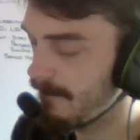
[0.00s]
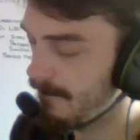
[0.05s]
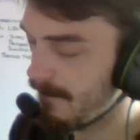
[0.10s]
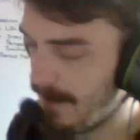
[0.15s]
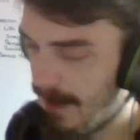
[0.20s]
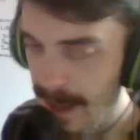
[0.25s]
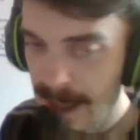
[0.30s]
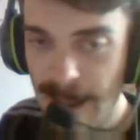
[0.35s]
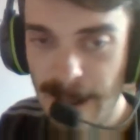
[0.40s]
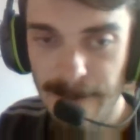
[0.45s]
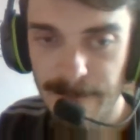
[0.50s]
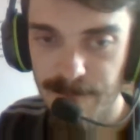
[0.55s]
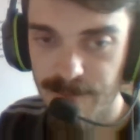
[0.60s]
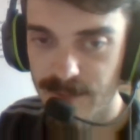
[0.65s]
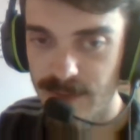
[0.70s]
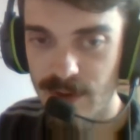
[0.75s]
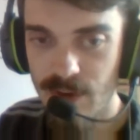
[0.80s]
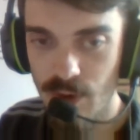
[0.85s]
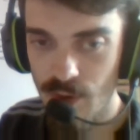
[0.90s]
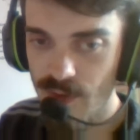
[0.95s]
Yeah,
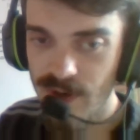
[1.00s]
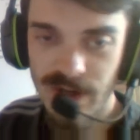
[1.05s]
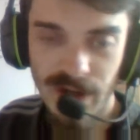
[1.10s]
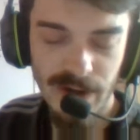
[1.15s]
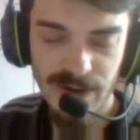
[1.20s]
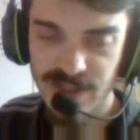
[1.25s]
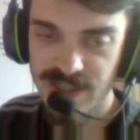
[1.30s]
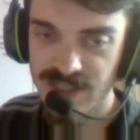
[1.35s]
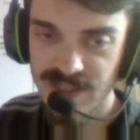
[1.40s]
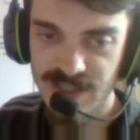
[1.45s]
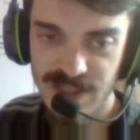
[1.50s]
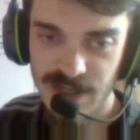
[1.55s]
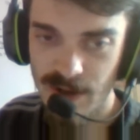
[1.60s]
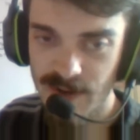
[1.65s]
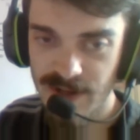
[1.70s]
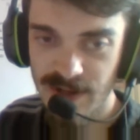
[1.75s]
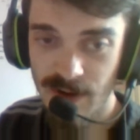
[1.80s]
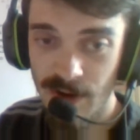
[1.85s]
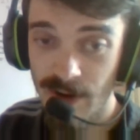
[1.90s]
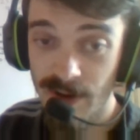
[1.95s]
Corey Oates is the
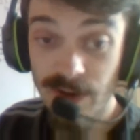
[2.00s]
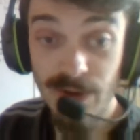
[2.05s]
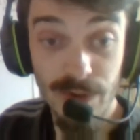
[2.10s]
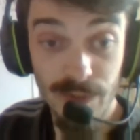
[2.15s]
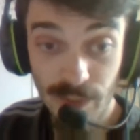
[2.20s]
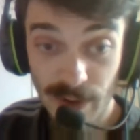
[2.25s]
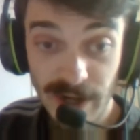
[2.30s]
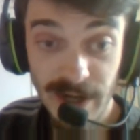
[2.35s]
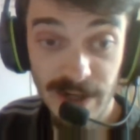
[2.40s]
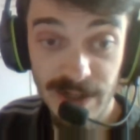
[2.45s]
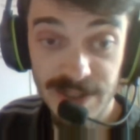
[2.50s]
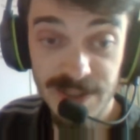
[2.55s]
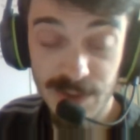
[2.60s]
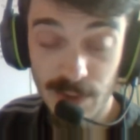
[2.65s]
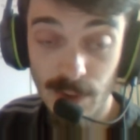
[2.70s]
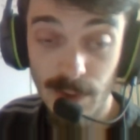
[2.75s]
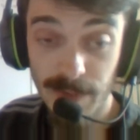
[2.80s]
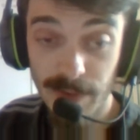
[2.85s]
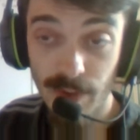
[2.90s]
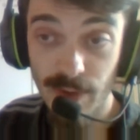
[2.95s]
only guy who can regularly
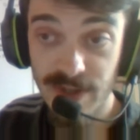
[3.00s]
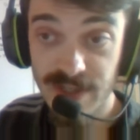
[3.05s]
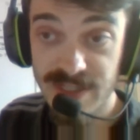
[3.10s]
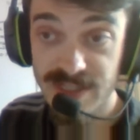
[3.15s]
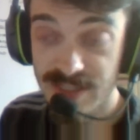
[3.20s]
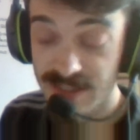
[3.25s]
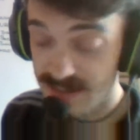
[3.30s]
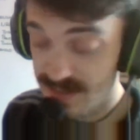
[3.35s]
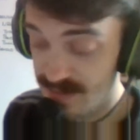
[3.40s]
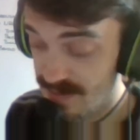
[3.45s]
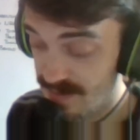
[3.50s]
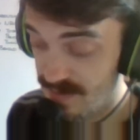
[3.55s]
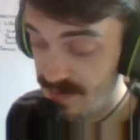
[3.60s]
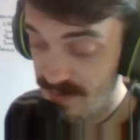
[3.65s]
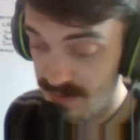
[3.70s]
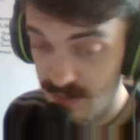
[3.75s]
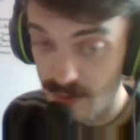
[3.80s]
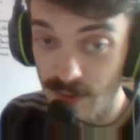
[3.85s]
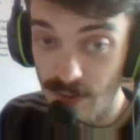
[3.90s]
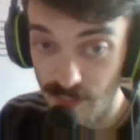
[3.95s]
score points
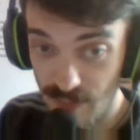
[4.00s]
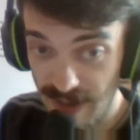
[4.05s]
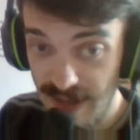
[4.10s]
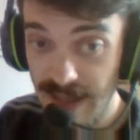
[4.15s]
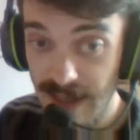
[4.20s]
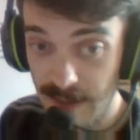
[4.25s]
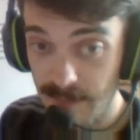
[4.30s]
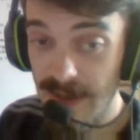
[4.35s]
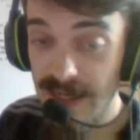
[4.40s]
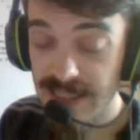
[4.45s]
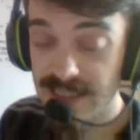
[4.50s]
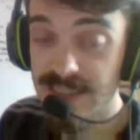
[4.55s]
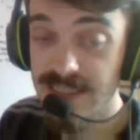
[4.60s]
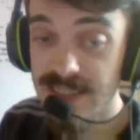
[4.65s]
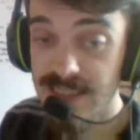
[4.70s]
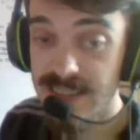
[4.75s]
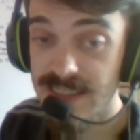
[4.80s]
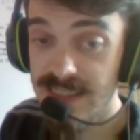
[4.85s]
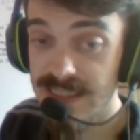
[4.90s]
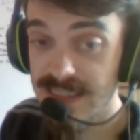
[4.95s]
on a regular
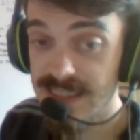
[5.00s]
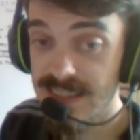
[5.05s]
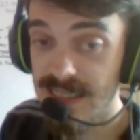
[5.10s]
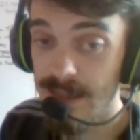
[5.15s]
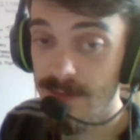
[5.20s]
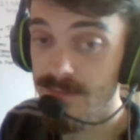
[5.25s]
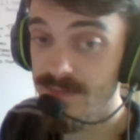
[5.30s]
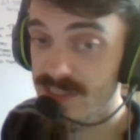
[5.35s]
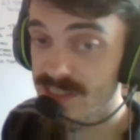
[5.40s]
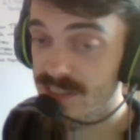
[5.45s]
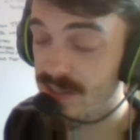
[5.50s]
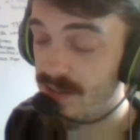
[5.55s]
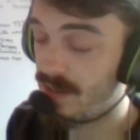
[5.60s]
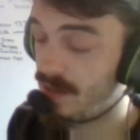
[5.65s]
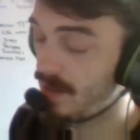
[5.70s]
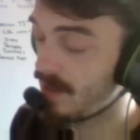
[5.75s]
basis, it seems.